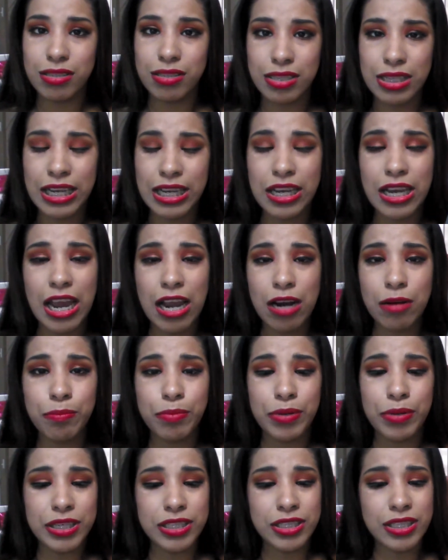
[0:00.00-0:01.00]
the
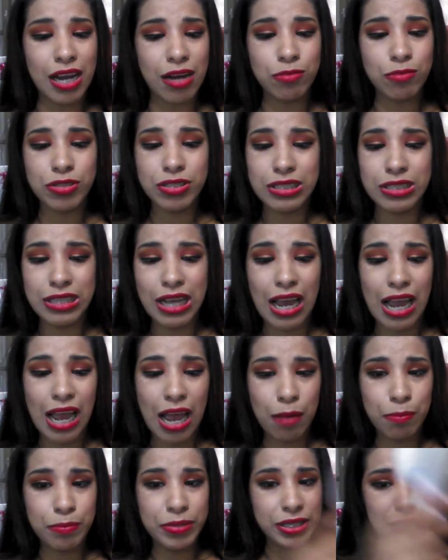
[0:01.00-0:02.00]
hairbrush i was not
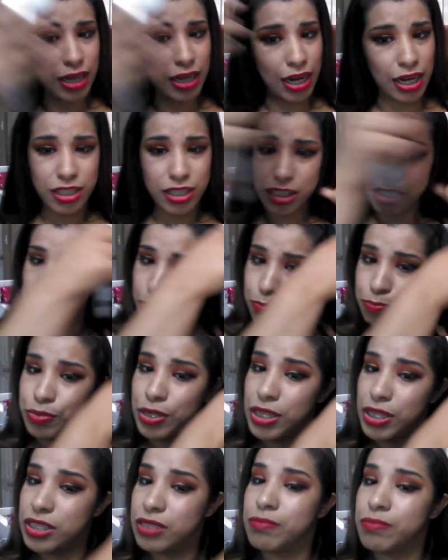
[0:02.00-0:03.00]
happy that i just
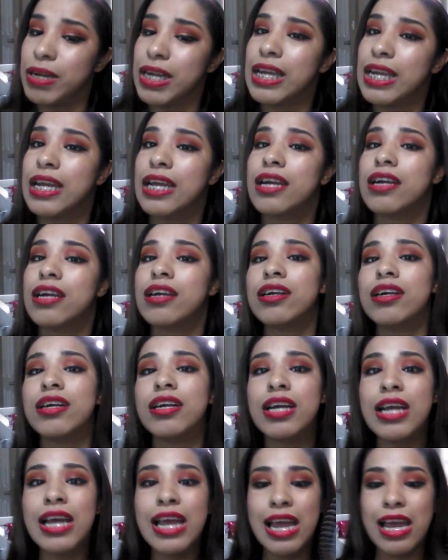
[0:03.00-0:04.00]
brushed my hair
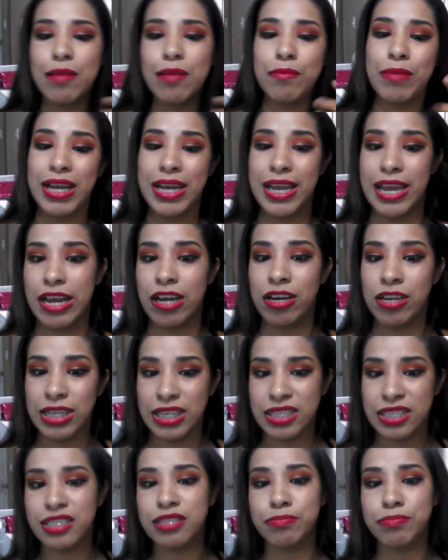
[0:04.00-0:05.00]
and my hair
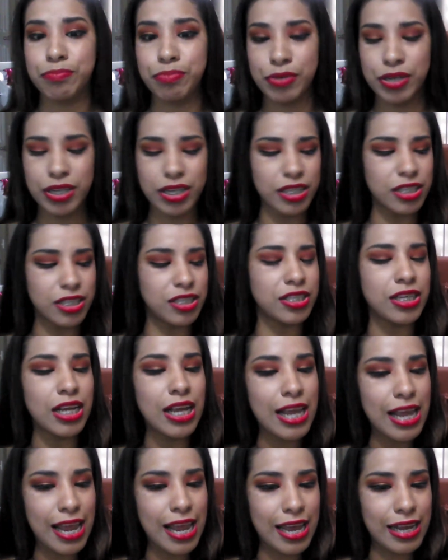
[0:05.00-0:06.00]
is brushed
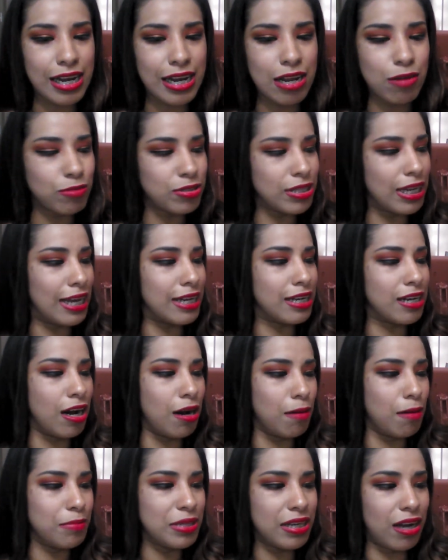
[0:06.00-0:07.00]
and it was like
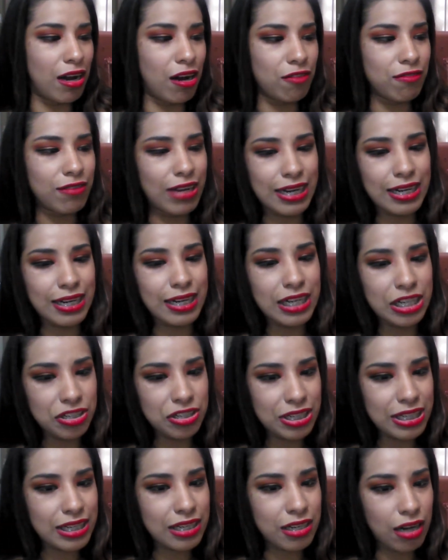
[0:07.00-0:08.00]
coming off like
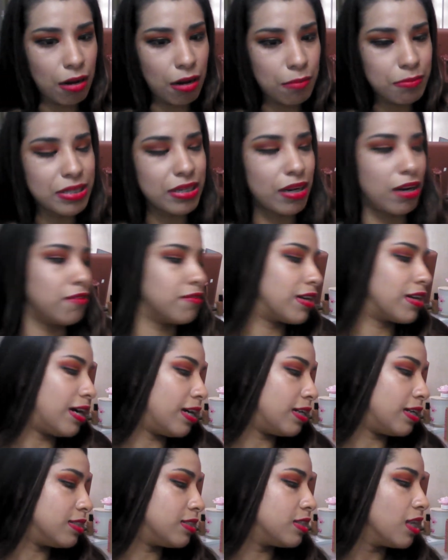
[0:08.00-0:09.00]
literally coming off
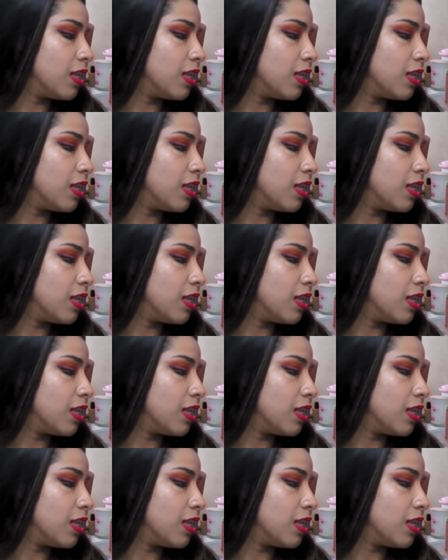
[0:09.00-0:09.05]
guys